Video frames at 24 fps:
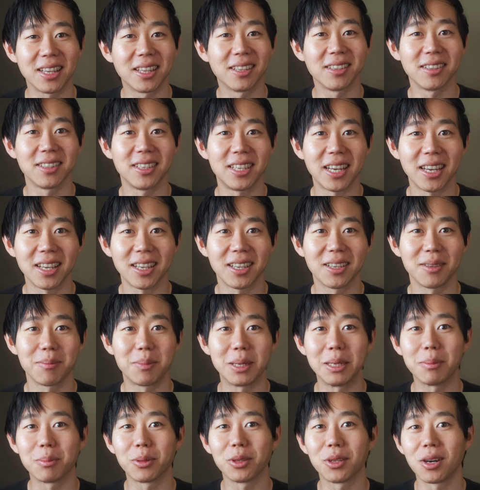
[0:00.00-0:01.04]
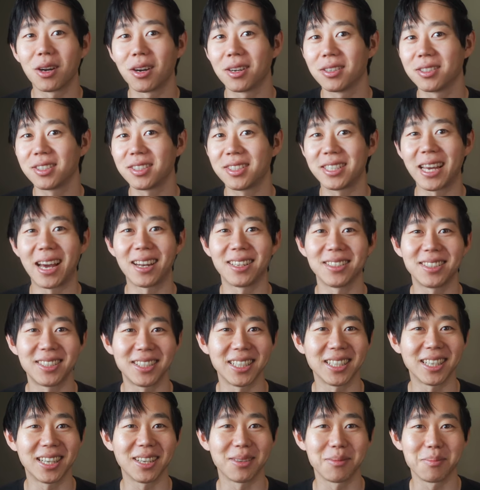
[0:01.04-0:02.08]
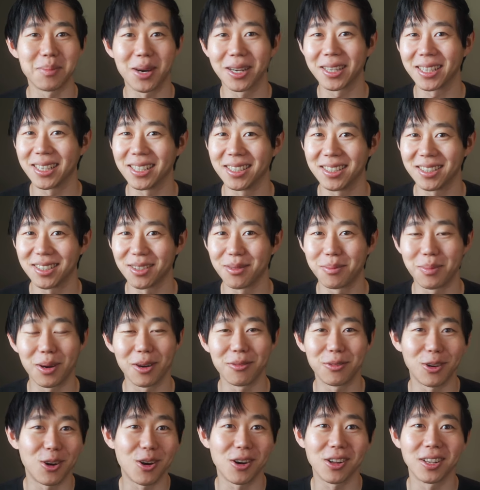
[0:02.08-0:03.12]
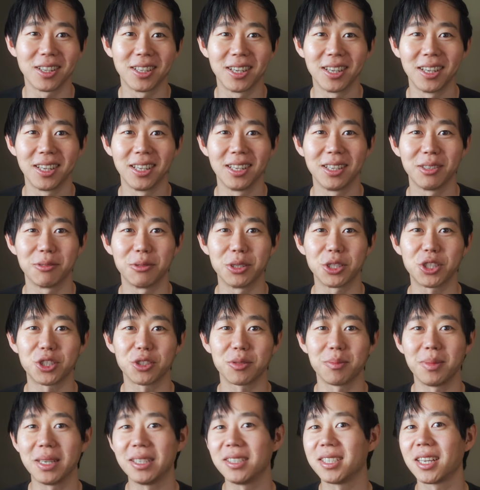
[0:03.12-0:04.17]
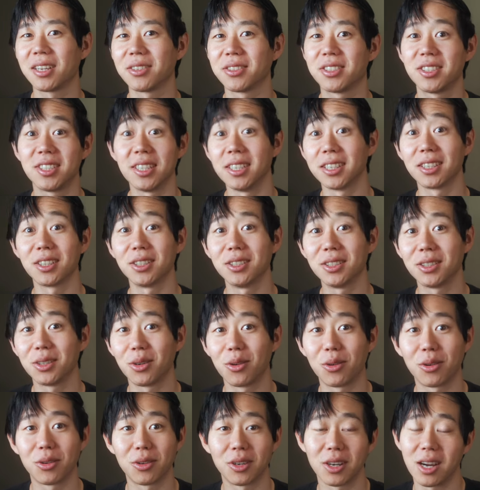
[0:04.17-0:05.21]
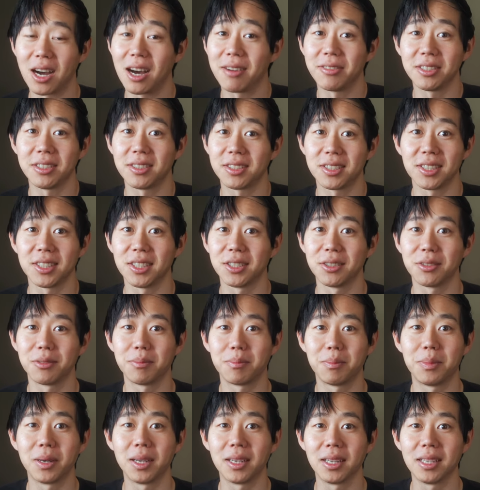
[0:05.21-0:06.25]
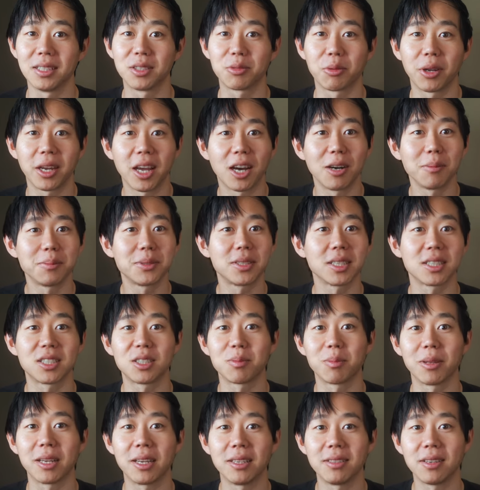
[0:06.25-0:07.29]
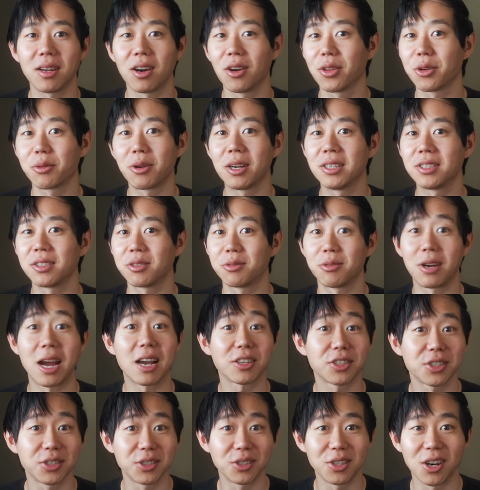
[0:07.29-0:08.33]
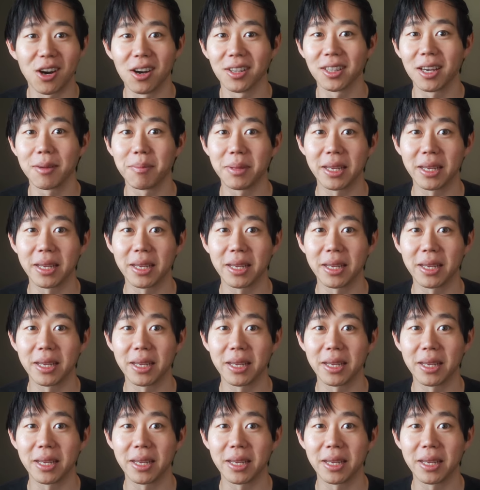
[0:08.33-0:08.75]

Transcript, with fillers: end of the day, people are status-seeking monkeys above all, which may sound cynical or obvious to you, but it's what helps explain otherwise irrational online